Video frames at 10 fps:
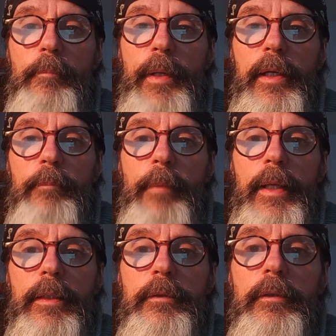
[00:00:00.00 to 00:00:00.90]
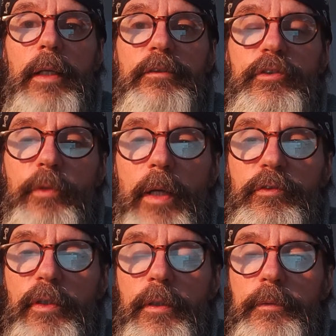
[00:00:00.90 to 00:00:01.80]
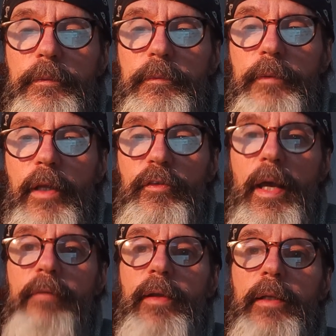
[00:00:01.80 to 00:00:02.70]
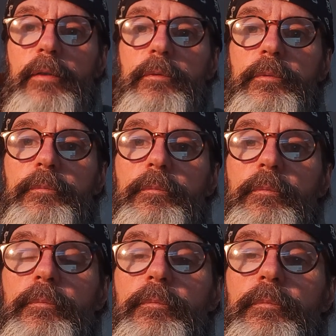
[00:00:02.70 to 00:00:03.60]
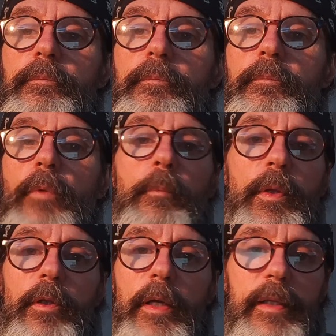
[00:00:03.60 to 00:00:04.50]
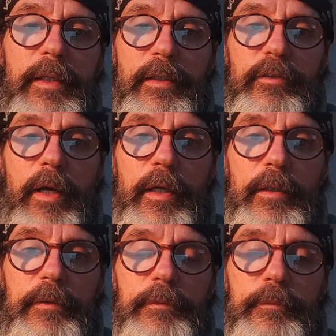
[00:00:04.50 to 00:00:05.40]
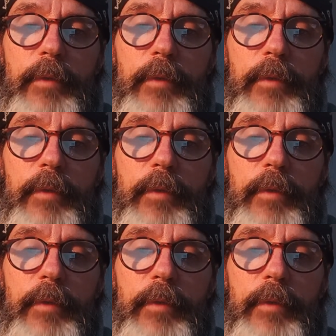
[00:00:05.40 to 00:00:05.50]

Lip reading: pyramidical structure is evident when we look at the entire